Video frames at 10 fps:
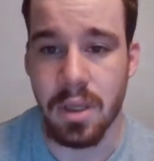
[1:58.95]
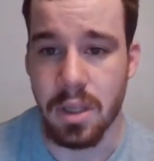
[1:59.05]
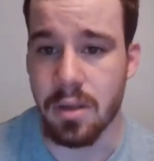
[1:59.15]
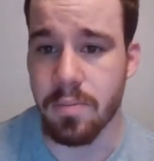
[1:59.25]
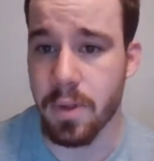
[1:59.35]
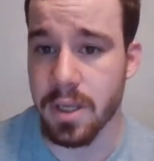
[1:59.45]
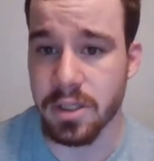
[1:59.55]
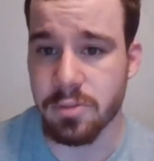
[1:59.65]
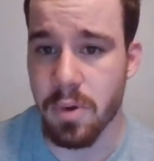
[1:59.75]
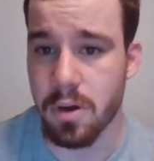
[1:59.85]
and they're playing
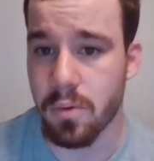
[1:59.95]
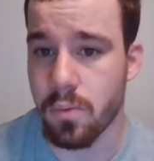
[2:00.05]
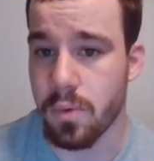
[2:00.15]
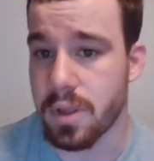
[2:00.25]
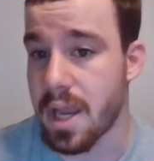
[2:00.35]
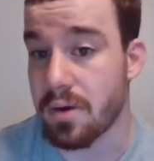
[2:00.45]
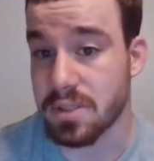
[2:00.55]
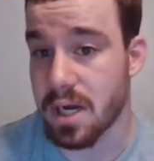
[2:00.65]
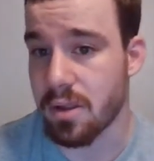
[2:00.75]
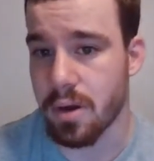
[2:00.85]
this well without
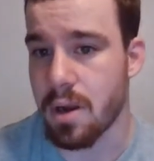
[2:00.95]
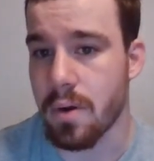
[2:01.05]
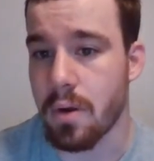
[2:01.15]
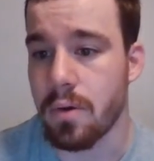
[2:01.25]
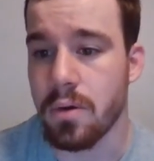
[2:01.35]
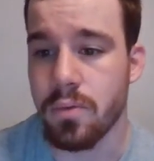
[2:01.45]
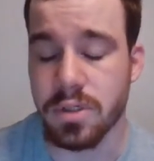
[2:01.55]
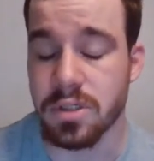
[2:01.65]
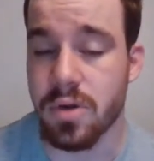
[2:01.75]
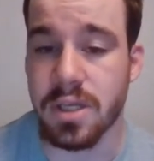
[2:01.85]
Tyler Herro, which
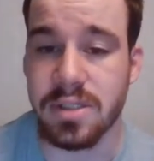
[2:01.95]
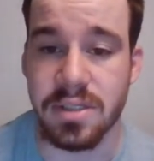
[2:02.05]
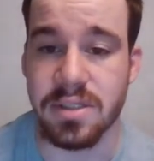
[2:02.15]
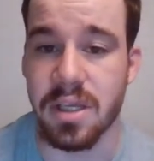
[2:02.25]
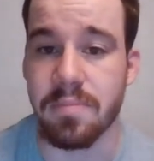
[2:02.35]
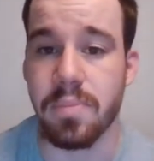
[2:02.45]
is crazy to see.